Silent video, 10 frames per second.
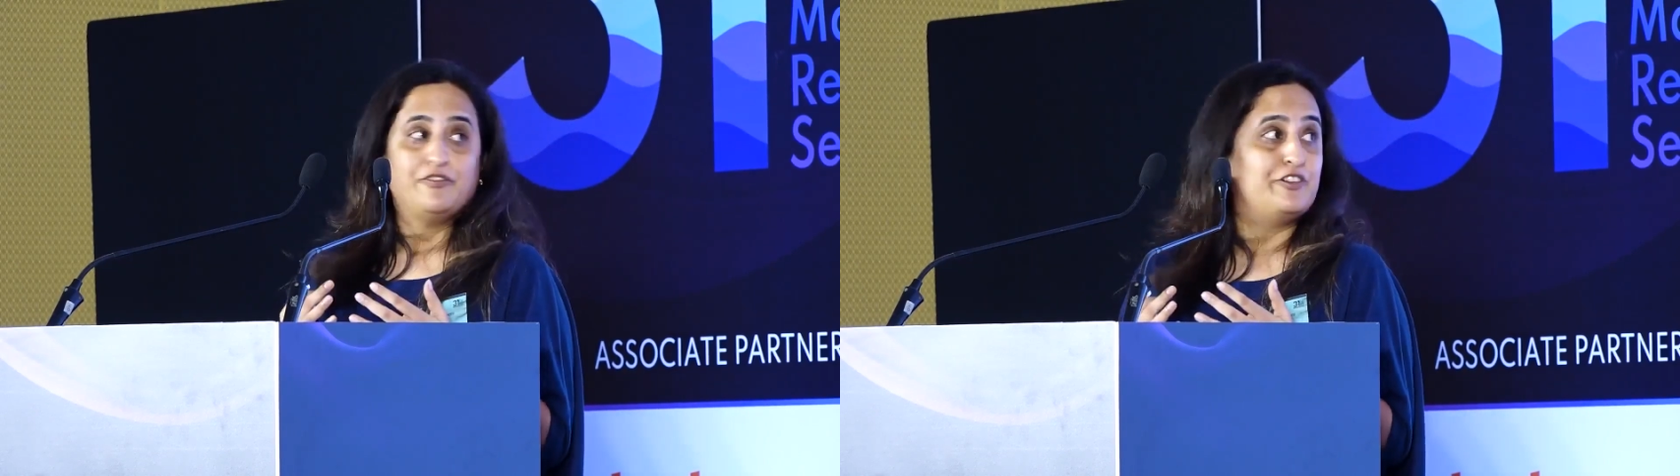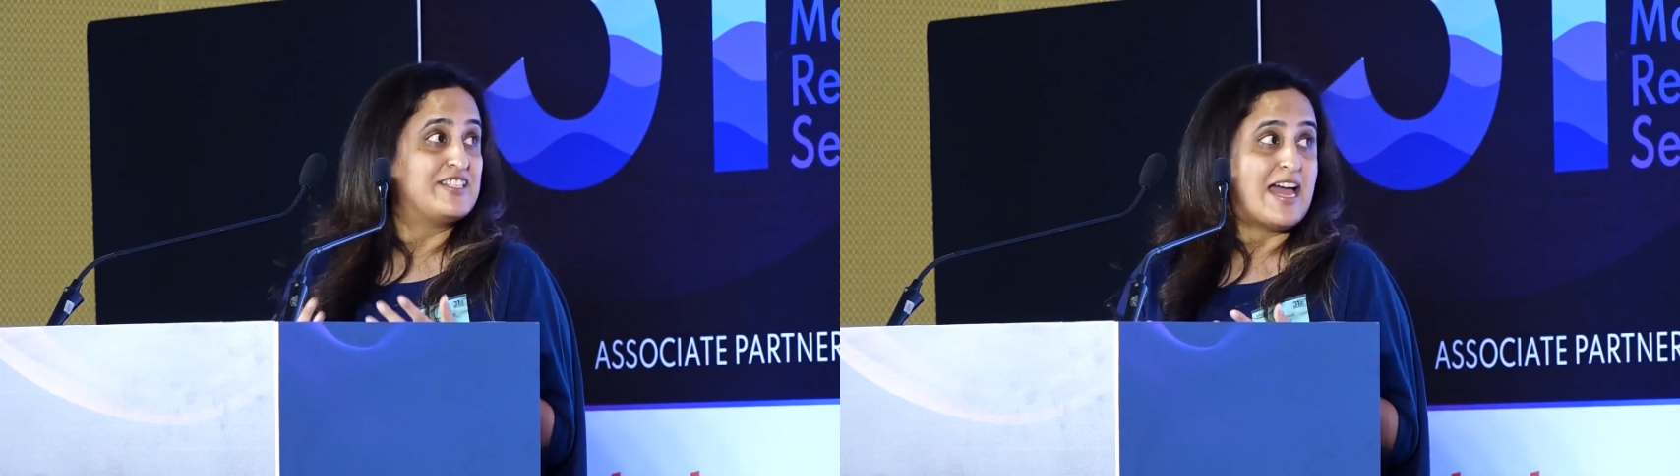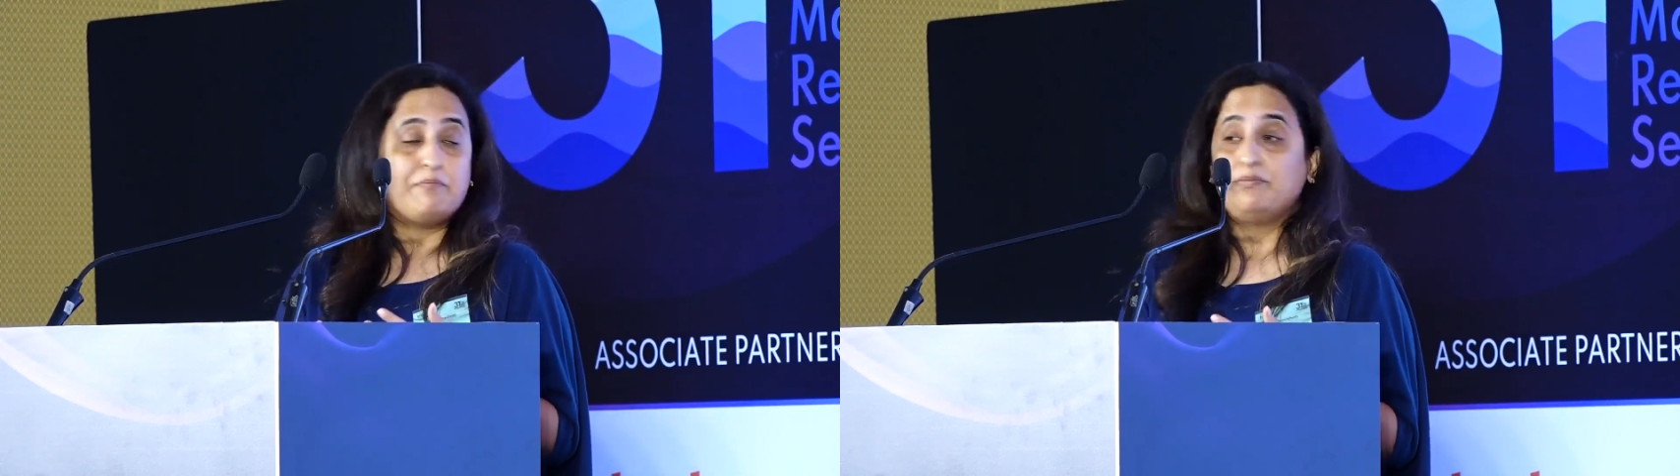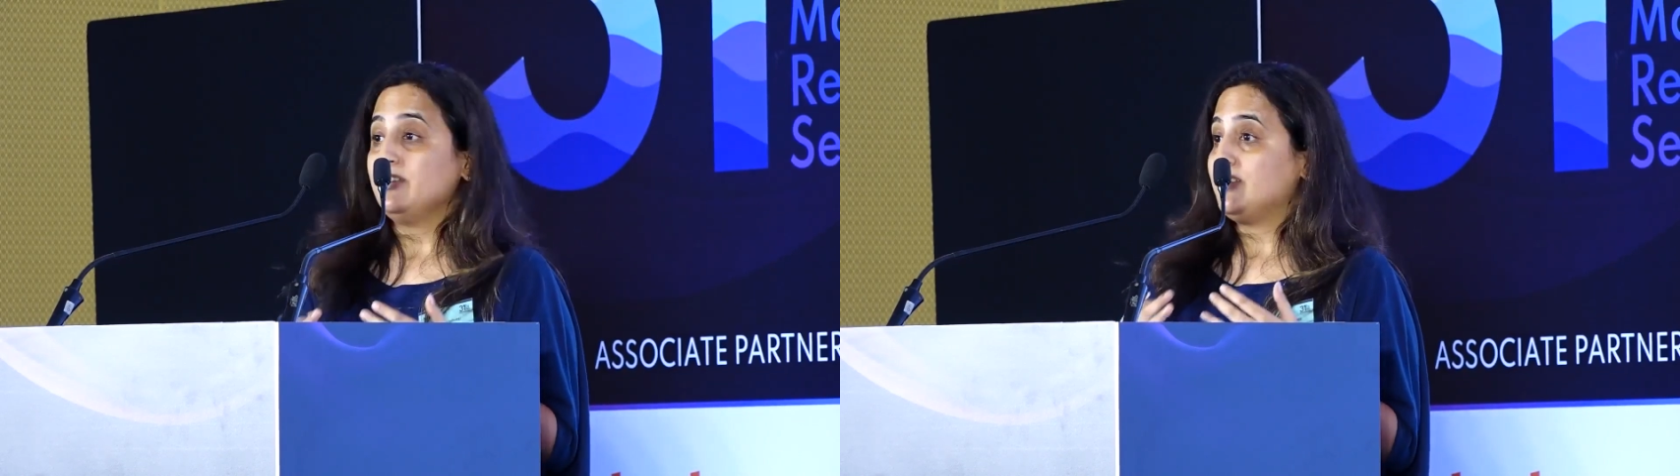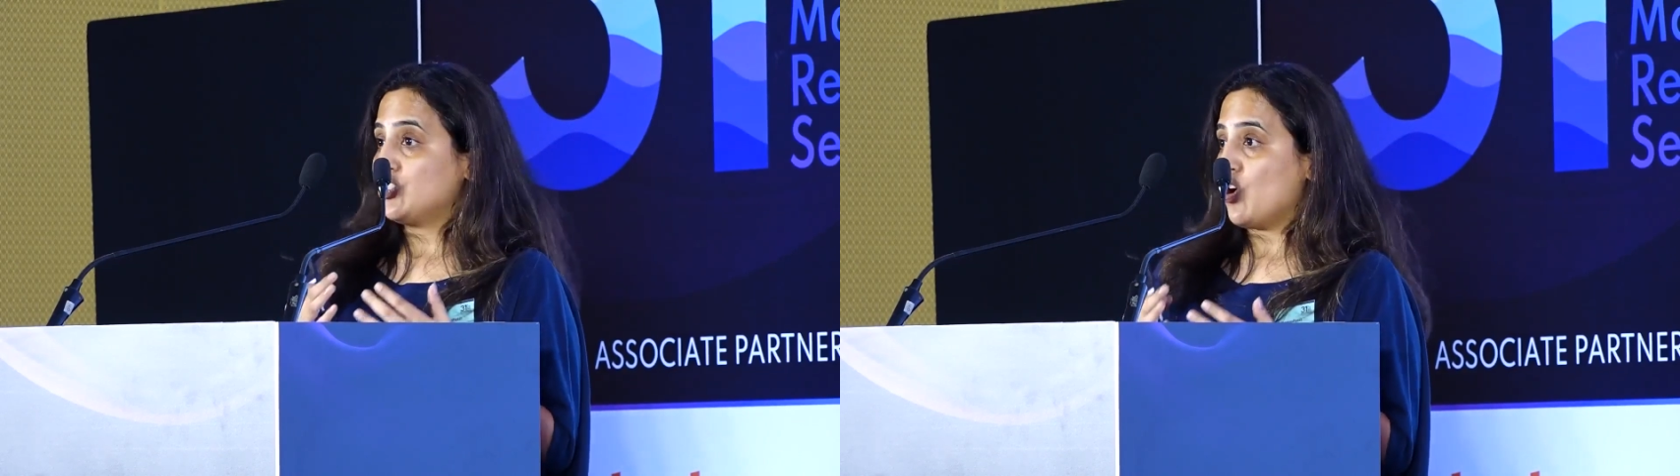For example,
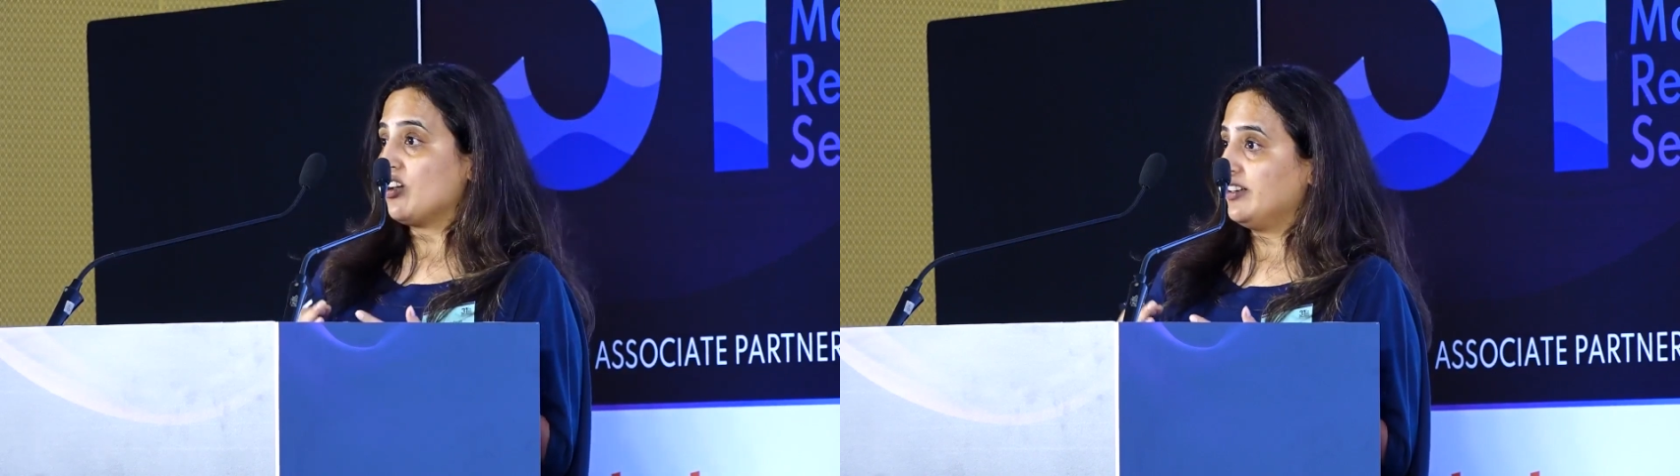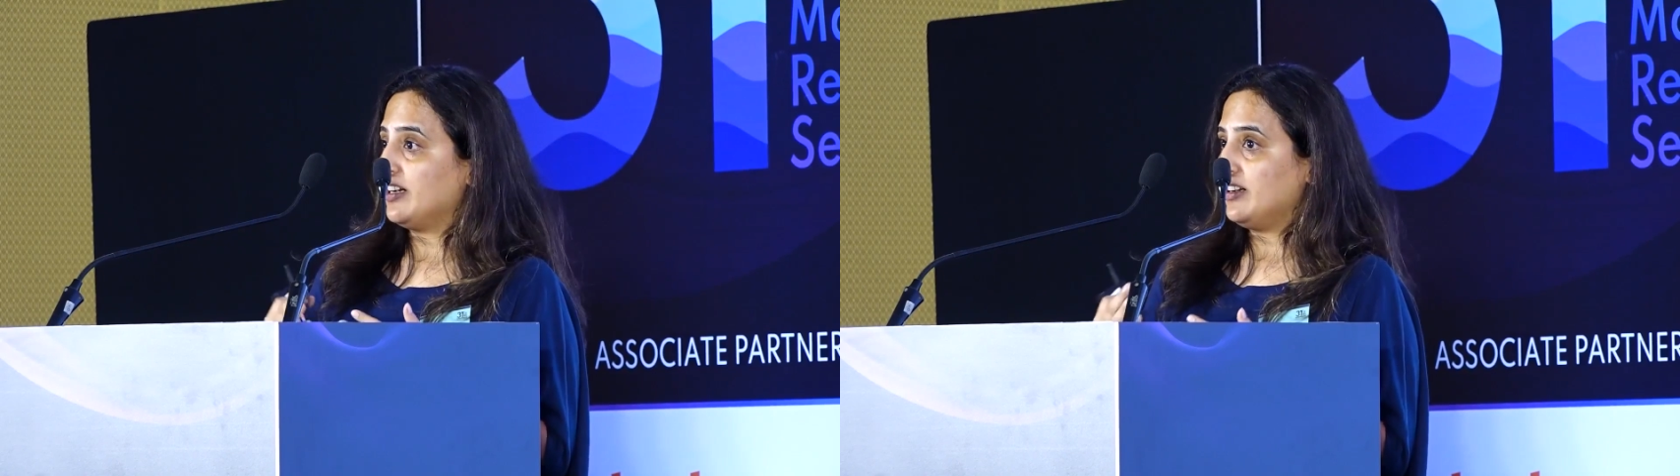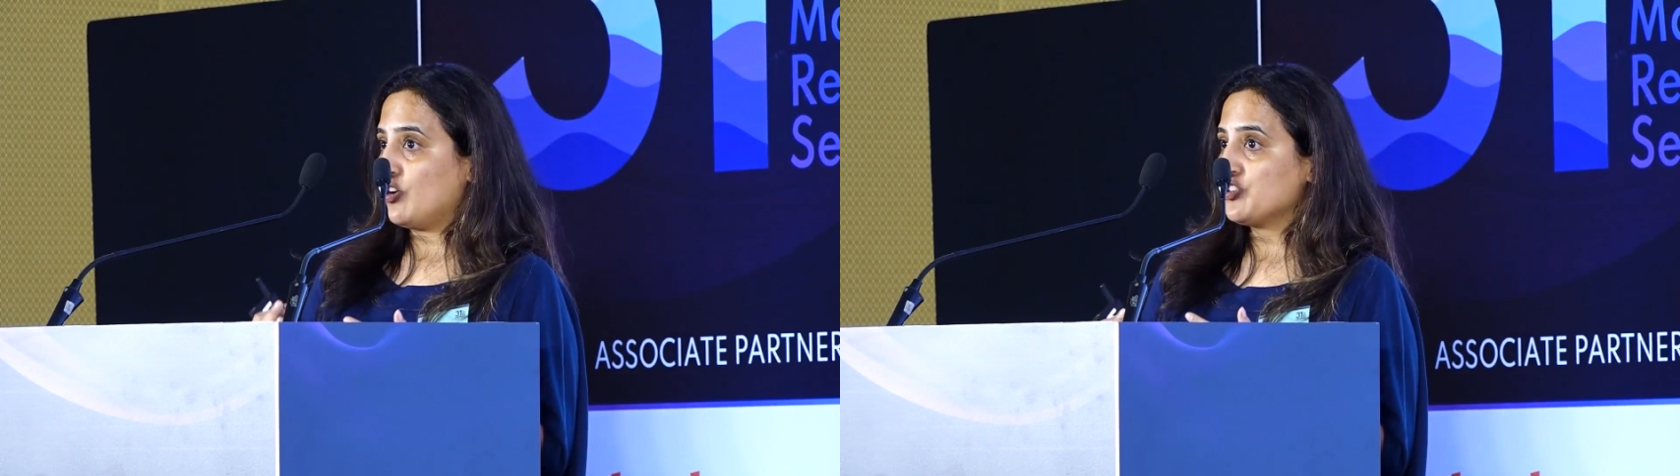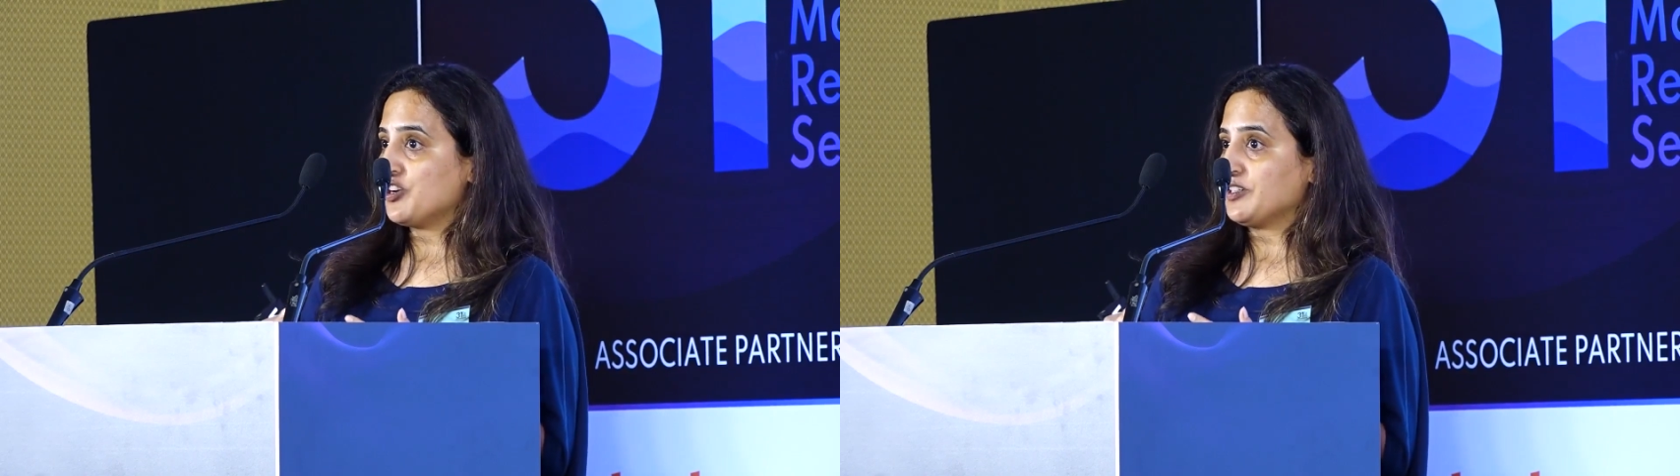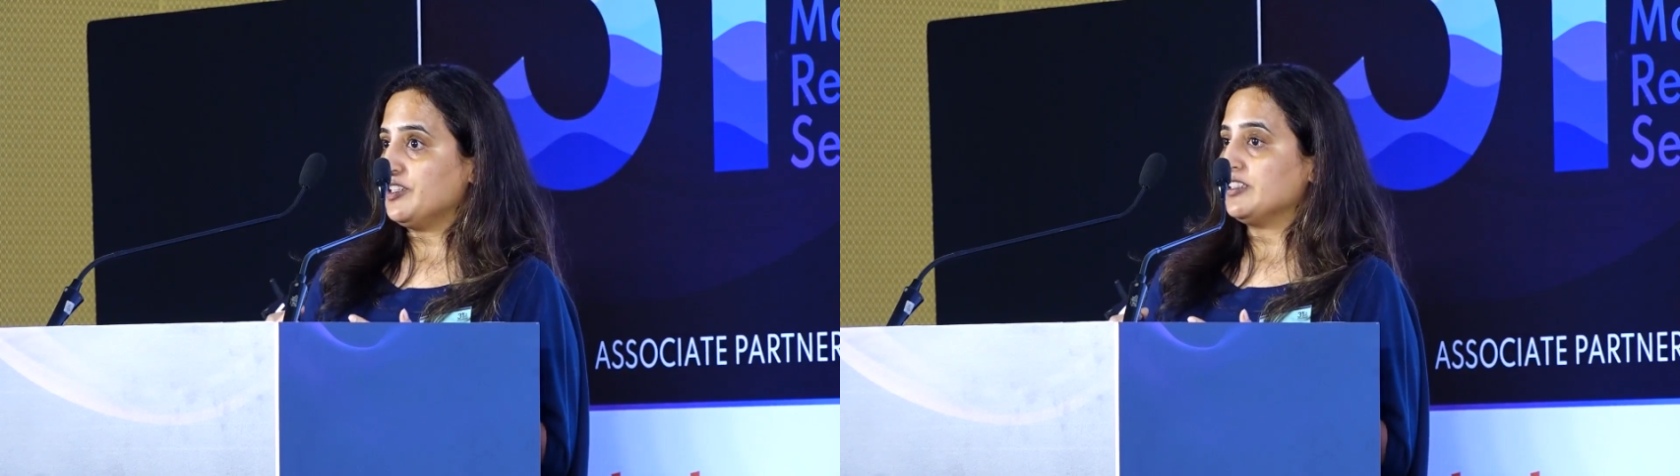chocolate or dark
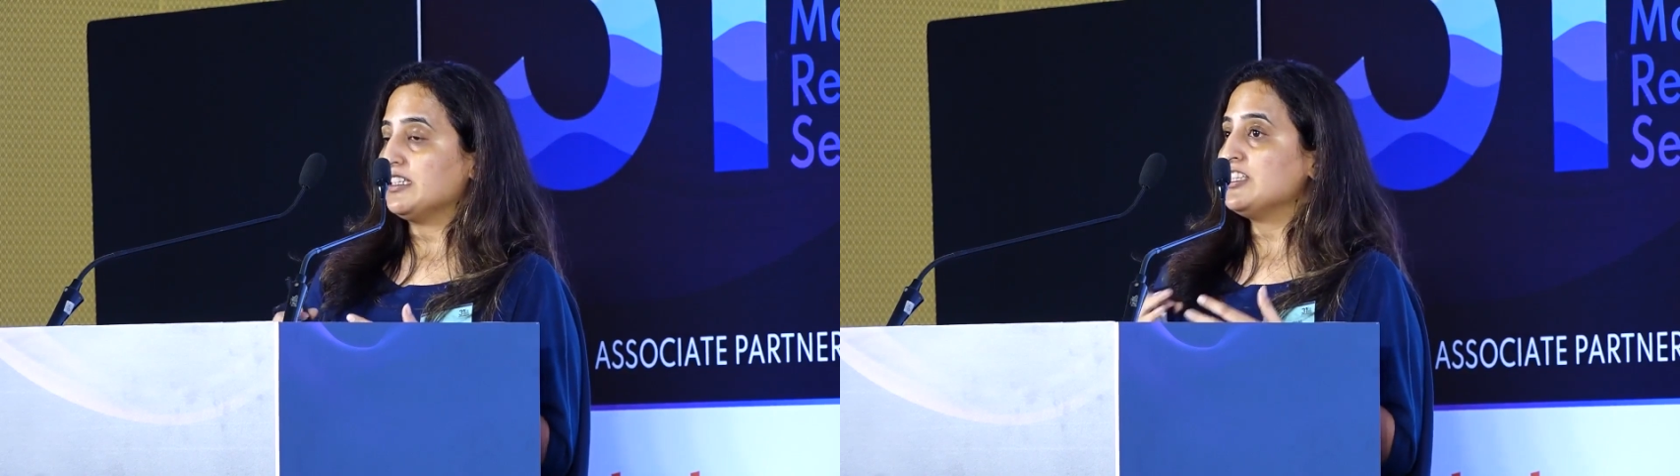chocolate